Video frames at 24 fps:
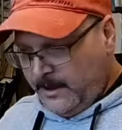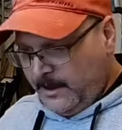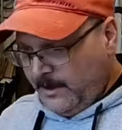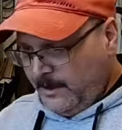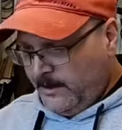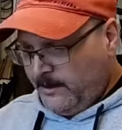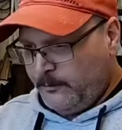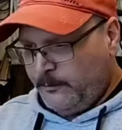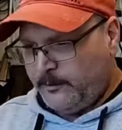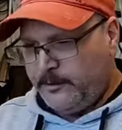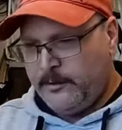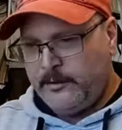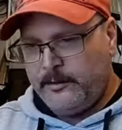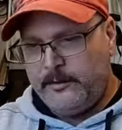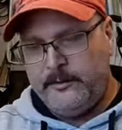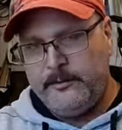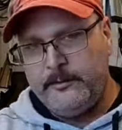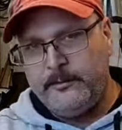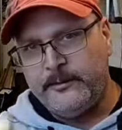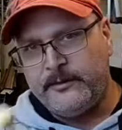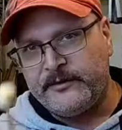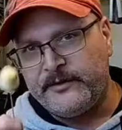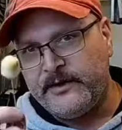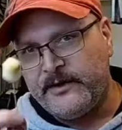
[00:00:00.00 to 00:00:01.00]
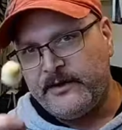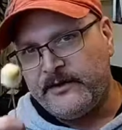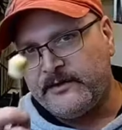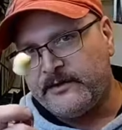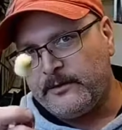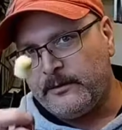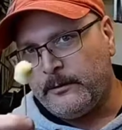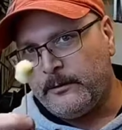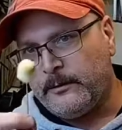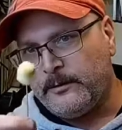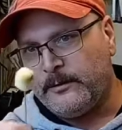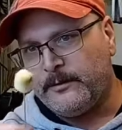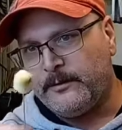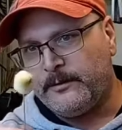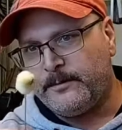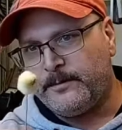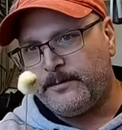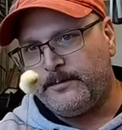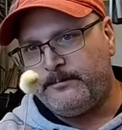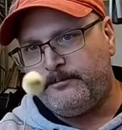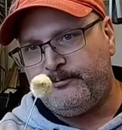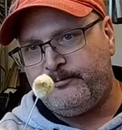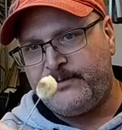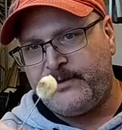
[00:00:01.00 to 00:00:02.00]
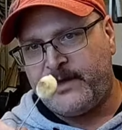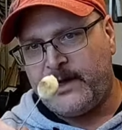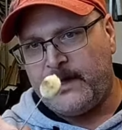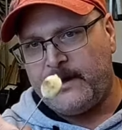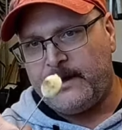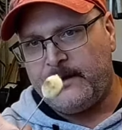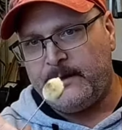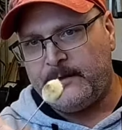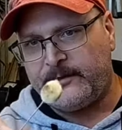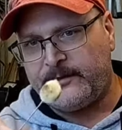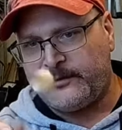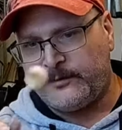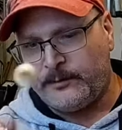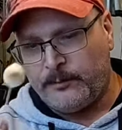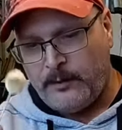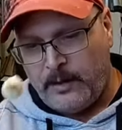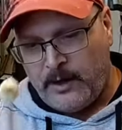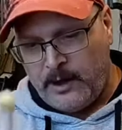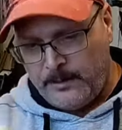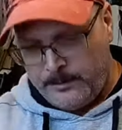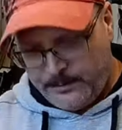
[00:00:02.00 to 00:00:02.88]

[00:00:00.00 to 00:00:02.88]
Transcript: when you use these little kind of swab